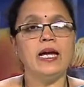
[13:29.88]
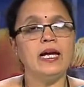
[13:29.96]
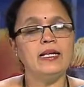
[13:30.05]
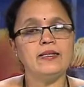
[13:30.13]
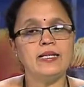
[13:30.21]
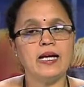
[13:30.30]

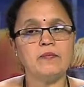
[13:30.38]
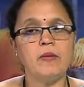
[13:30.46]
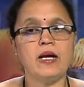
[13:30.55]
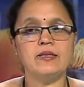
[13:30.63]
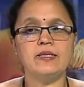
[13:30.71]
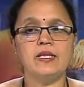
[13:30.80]
Intact
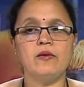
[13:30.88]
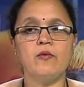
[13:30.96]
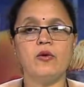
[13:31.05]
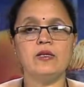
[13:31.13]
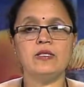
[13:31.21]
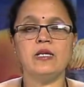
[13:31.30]
plant cell
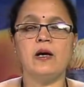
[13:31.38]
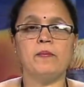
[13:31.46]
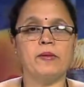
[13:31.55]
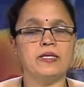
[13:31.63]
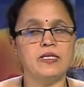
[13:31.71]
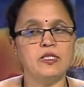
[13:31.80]
walls,
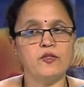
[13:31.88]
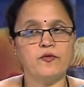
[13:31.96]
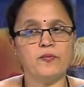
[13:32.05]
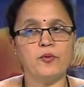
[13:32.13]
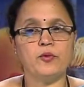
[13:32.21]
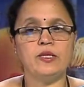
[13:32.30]
presence
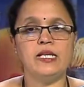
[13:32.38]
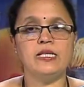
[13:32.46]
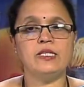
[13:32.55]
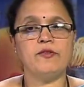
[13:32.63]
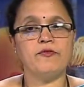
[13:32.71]
of proteins,